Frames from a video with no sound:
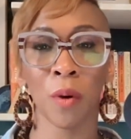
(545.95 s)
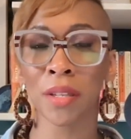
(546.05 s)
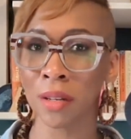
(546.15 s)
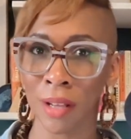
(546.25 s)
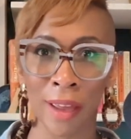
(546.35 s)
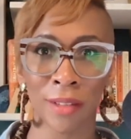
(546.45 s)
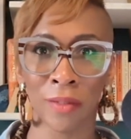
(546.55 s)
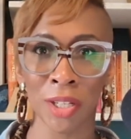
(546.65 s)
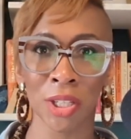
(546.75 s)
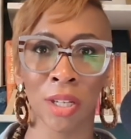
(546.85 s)
What's your life's
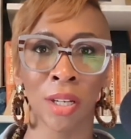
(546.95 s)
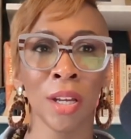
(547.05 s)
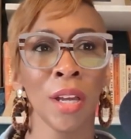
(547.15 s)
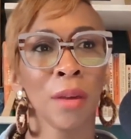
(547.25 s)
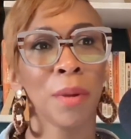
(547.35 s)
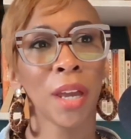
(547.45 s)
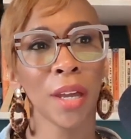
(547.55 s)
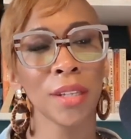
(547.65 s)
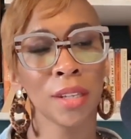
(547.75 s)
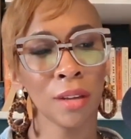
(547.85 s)
vision?
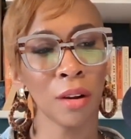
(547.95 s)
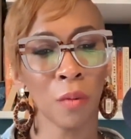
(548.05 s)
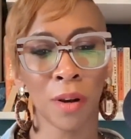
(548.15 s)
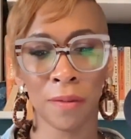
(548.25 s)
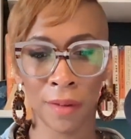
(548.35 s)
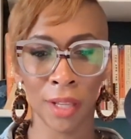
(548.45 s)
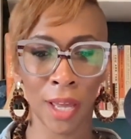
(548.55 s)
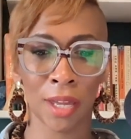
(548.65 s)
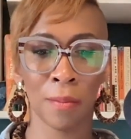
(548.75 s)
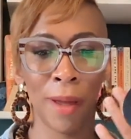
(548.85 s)
Because you don't want to feel
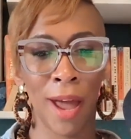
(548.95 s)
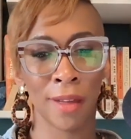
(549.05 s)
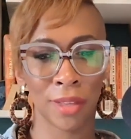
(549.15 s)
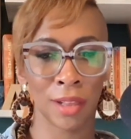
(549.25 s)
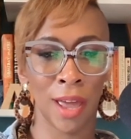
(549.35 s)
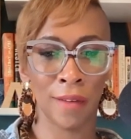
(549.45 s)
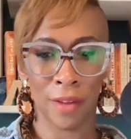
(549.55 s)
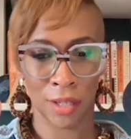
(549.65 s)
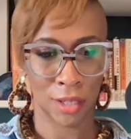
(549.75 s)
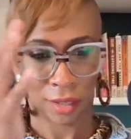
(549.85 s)
like your path in life
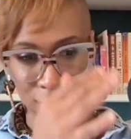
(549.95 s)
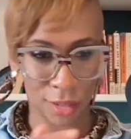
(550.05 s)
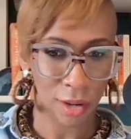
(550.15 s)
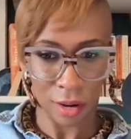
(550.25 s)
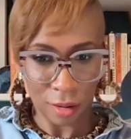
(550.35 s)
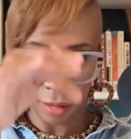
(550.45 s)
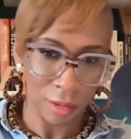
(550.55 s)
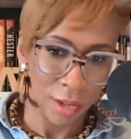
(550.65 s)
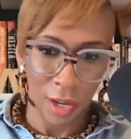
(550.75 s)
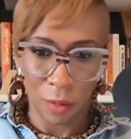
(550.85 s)
is just a
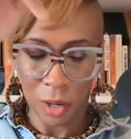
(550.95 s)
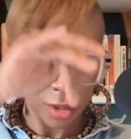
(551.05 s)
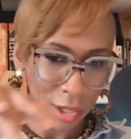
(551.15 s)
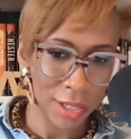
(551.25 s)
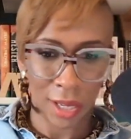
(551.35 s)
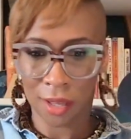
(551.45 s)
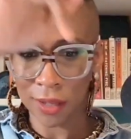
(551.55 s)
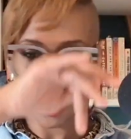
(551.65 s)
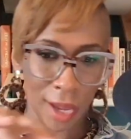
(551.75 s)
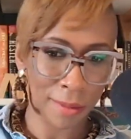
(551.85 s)
circle where you're just seeing
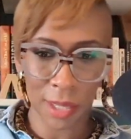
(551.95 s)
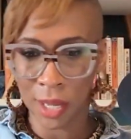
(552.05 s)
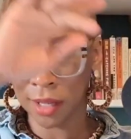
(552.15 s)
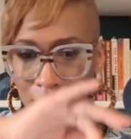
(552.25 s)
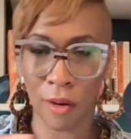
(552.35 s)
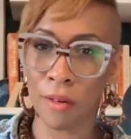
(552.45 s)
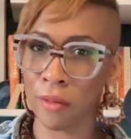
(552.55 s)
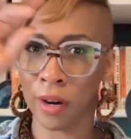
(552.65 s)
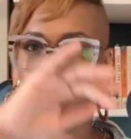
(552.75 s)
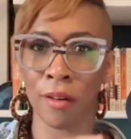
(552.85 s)
the same things
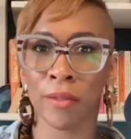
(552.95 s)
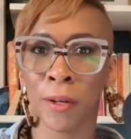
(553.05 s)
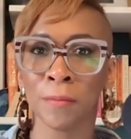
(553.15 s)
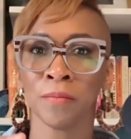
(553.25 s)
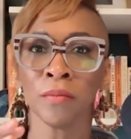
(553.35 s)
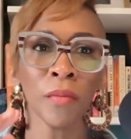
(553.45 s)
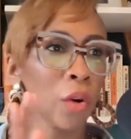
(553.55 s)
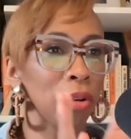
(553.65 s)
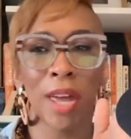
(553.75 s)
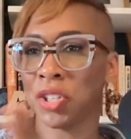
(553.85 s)
over and over,
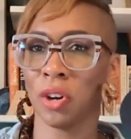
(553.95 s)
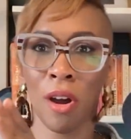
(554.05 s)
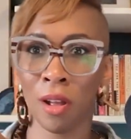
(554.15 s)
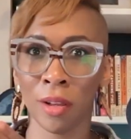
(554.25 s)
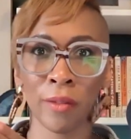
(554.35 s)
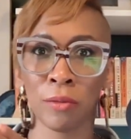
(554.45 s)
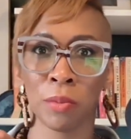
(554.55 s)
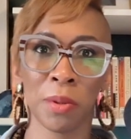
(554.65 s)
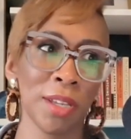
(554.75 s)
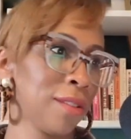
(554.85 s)
or that you're all over
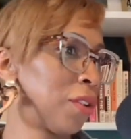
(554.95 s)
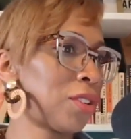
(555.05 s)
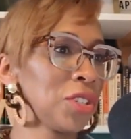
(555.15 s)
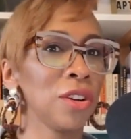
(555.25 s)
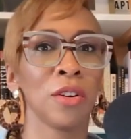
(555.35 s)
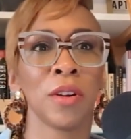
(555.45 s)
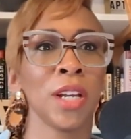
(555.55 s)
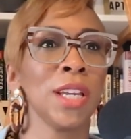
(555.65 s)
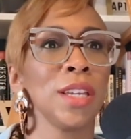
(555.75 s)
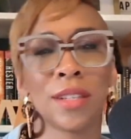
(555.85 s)
the place. First you're
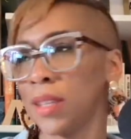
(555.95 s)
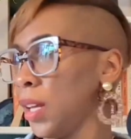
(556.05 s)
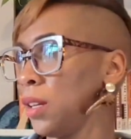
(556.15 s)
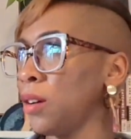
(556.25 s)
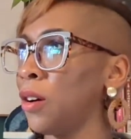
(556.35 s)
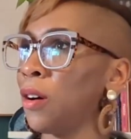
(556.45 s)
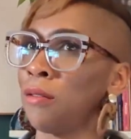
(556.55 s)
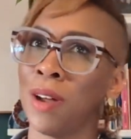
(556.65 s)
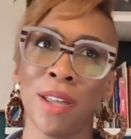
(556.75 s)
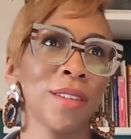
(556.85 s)
going east, then you're
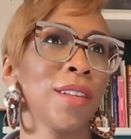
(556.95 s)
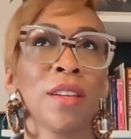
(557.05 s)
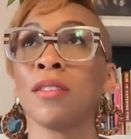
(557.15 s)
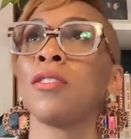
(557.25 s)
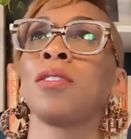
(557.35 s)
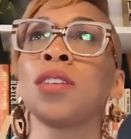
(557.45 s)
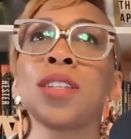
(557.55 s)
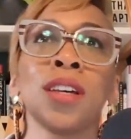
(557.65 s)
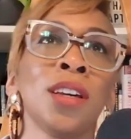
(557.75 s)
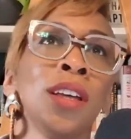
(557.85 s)
going west, then you're going
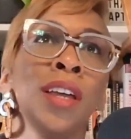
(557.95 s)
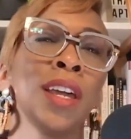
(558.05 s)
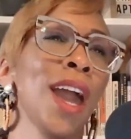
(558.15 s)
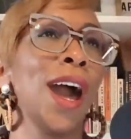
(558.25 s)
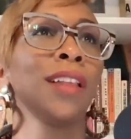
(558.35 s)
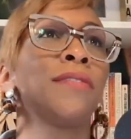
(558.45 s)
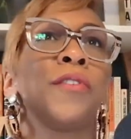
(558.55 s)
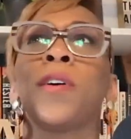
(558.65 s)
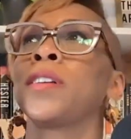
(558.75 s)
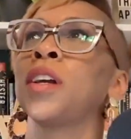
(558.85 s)
to
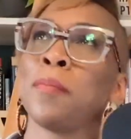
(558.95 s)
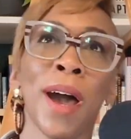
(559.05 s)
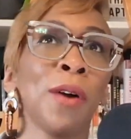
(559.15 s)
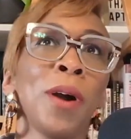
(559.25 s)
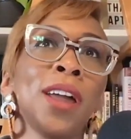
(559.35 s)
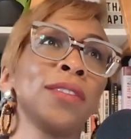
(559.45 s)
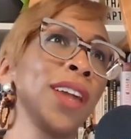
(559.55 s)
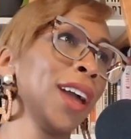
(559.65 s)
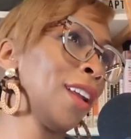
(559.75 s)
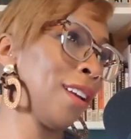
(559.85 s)
California, by way of
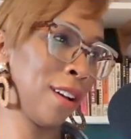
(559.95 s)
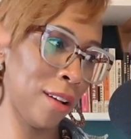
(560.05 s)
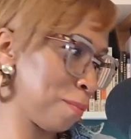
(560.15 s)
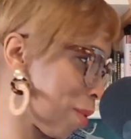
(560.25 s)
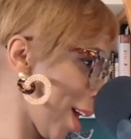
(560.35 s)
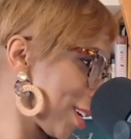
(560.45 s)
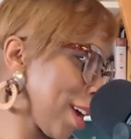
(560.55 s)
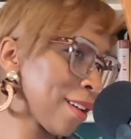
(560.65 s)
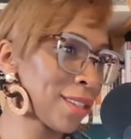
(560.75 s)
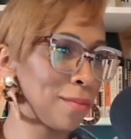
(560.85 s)
Canada, back
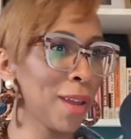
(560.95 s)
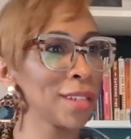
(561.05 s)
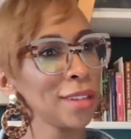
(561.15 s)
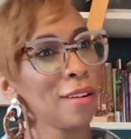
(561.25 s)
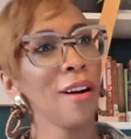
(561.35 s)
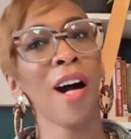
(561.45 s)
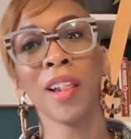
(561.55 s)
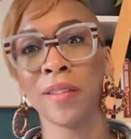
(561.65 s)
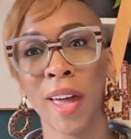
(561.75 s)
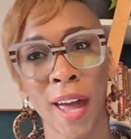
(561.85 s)
down to Mexico,
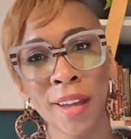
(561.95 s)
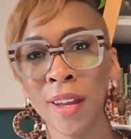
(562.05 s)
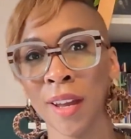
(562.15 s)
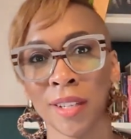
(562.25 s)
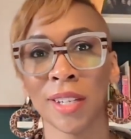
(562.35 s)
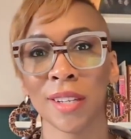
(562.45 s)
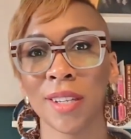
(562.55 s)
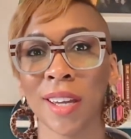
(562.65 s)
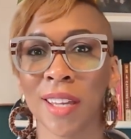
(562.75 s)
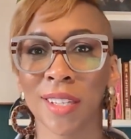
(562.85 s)
all of that just
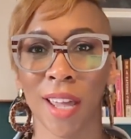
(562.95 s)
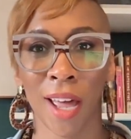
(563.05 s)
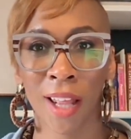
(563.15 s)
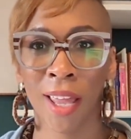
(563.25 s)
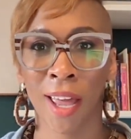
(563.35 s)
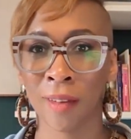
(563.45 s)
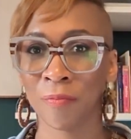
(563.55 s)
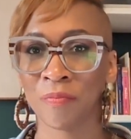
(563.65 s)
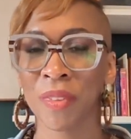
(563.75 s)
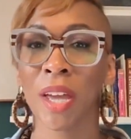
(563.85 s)
to get to LA.
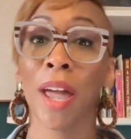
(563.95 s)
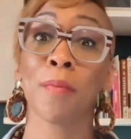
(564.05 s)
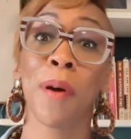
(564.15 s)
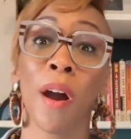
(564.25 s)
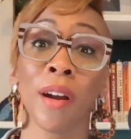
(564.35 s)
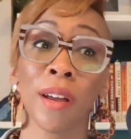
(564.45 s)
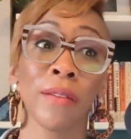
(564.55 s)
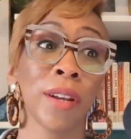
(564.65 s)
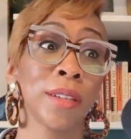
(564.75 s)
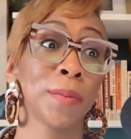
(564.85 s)
And part
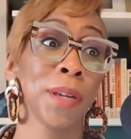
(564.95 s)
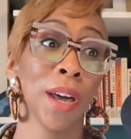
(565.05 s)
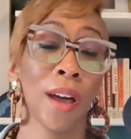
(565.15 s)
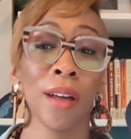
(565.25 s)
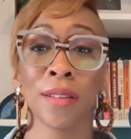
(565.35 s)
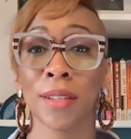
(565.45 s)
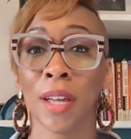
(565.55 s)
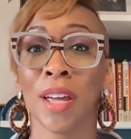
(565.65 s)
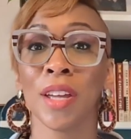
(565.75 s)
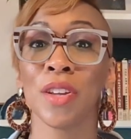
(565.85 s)
of it is because
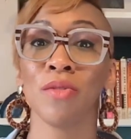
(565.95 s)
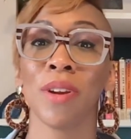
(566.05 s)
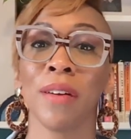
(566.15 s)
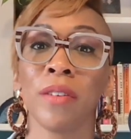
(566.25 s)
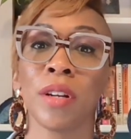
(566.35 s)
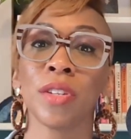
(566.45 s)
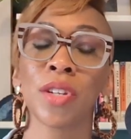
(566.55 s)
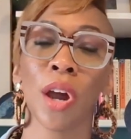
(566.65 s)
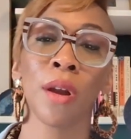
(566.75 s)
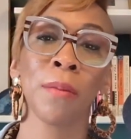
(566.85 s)
you never
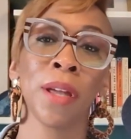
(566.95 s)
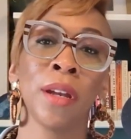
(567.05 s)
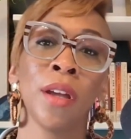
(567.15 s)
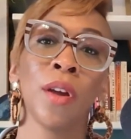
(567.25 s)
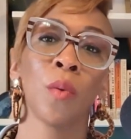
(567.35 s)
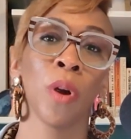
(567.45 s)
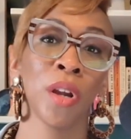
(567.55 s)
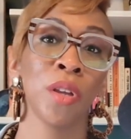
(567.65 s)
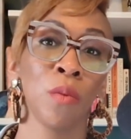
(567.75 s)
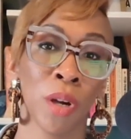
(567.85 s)
determined where
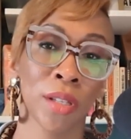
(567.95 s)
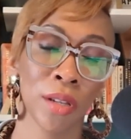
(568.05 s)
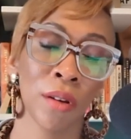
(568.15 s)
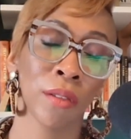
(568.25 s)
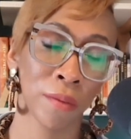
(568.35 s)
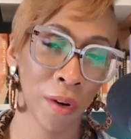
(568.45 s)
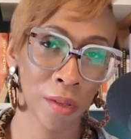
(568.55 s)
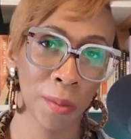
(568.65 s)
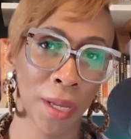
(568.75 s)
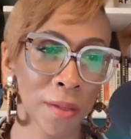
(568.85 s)
you wanted to go in the
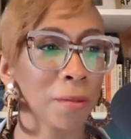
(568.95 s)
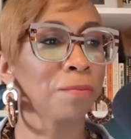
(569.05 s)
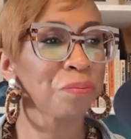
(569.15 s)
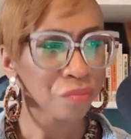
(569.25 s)
first place.